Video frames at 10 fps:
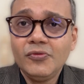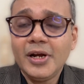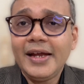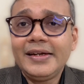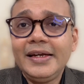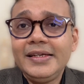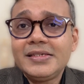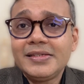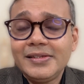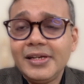for at
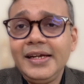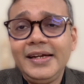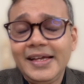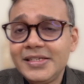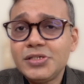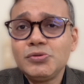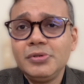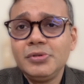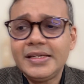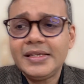least 3 days,
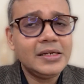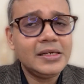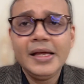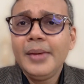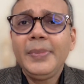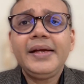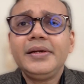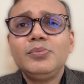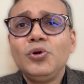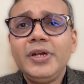2 days.
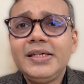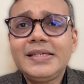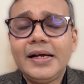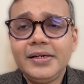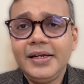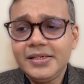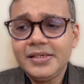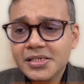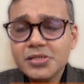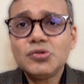Make it a boring Saturday.
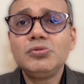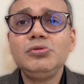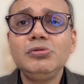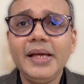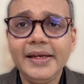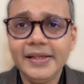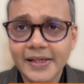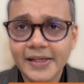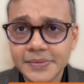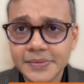Just don't do
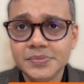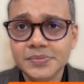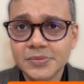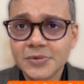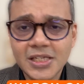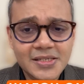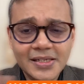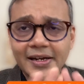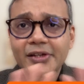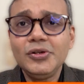anything. Just
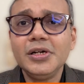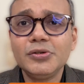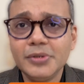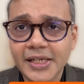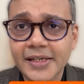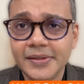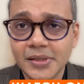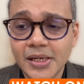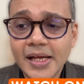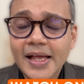the regular
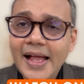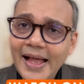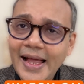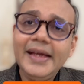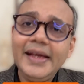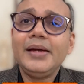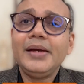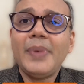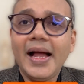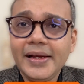routine. And they
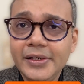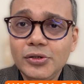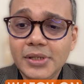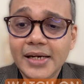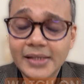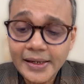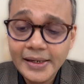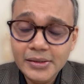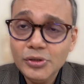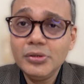get back into that.
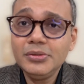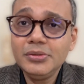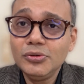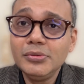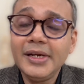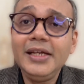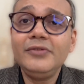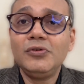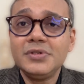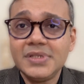Then, you
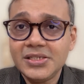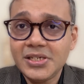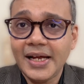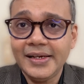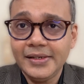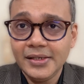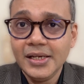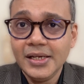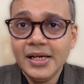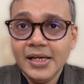reinforce the child.
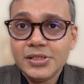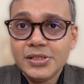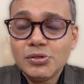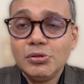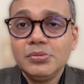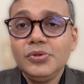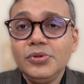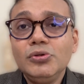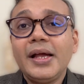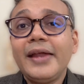So
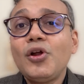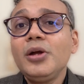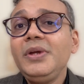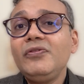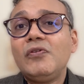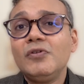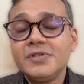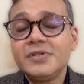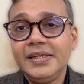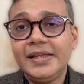you cannot be
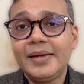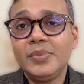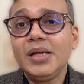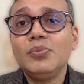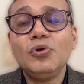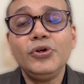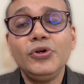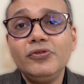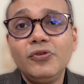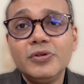forcing them. The more
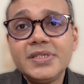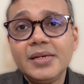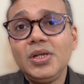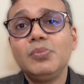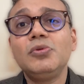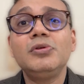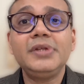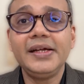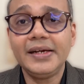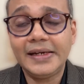you force them, the
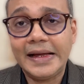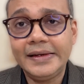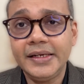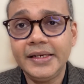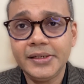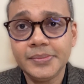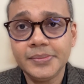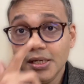more they retaliate.